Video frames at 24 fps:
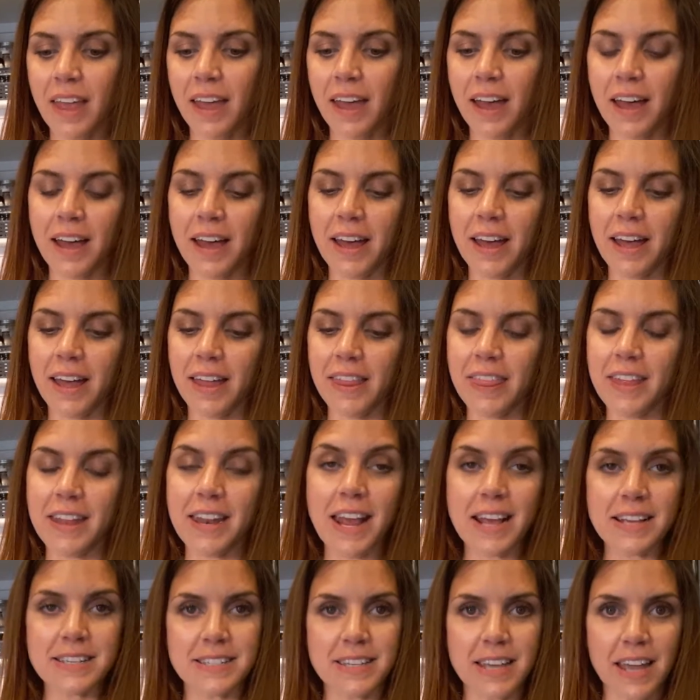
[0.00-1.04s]
The
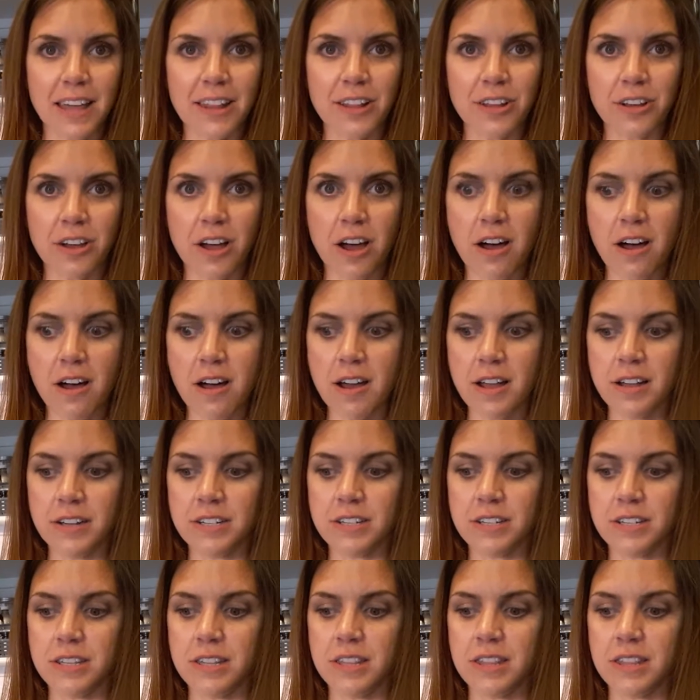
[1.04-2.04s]
next thing I look on